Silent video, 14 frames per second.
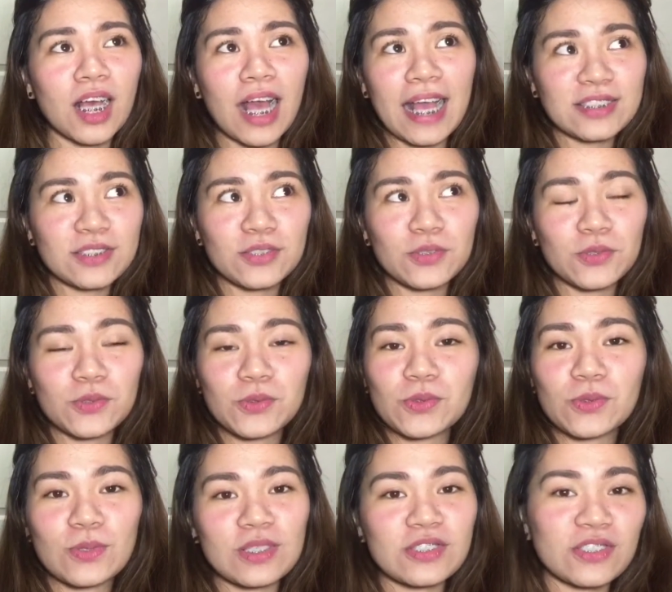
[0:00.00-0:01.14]
ask you to
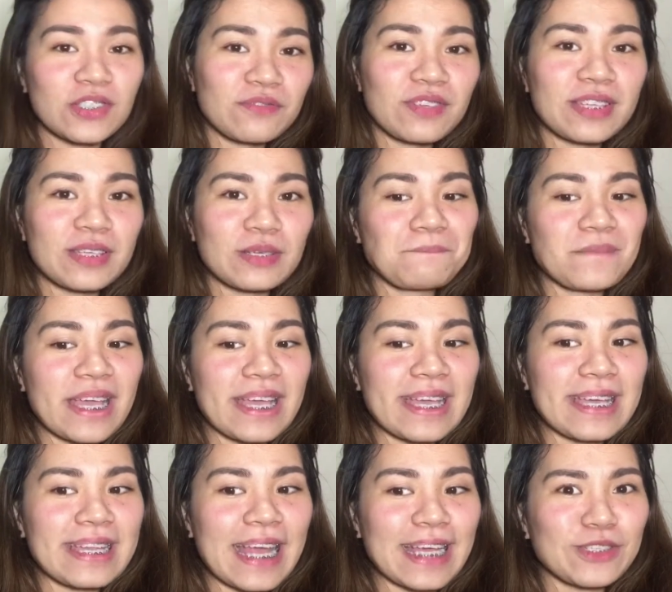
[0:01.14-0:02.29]
do a certain video
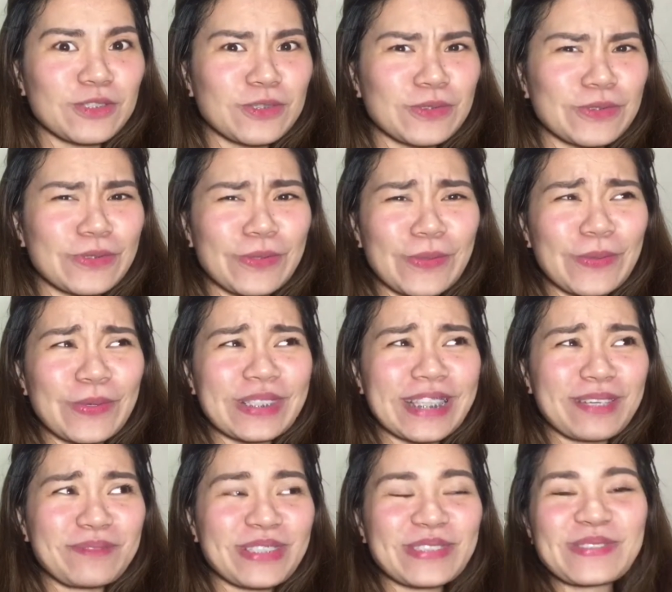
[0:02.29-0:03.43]
and I don't know what
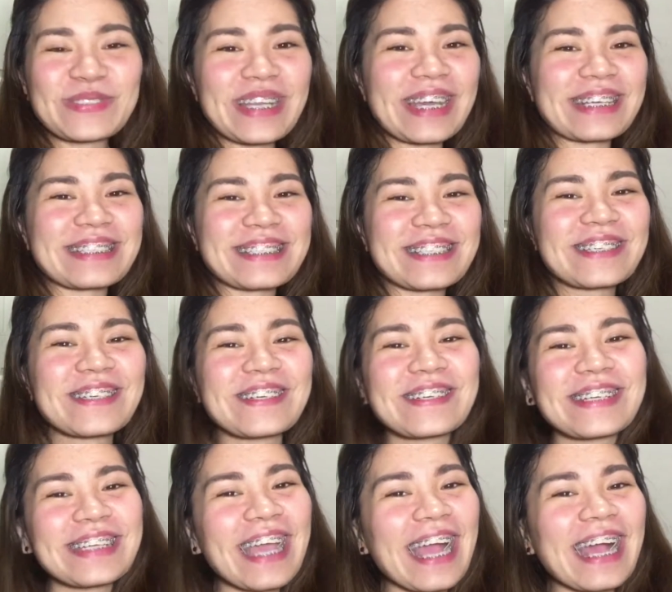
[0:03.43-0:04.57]
I'm gonna do next. So
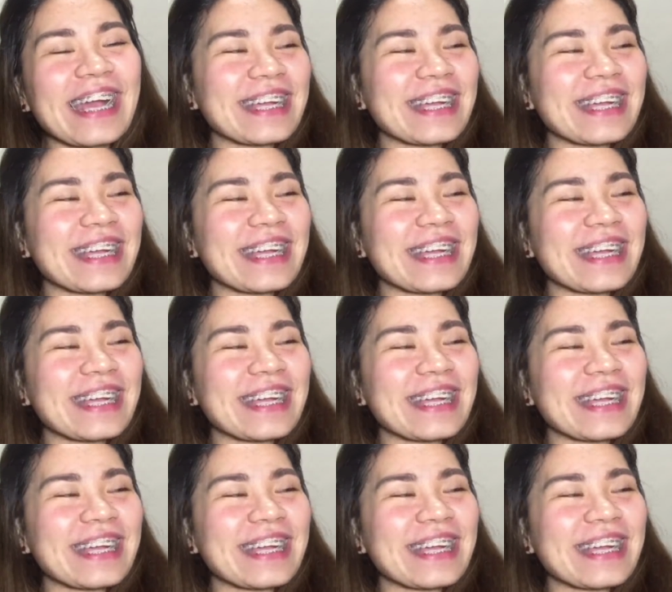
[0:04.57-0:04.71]
yeah,